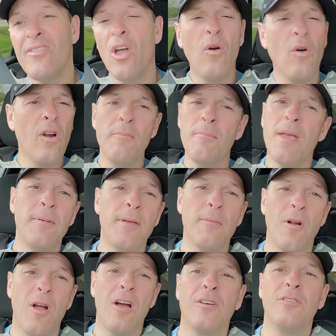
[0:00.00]
Or maybe
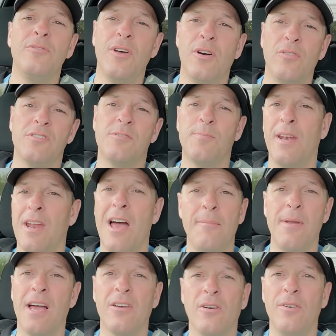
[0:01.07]
I'm wrong. Who knows? But I'm
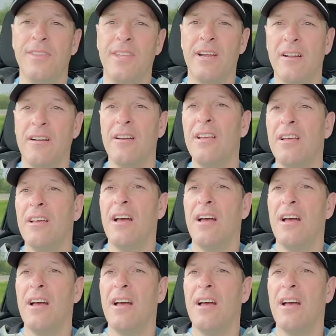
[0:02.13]
not going there.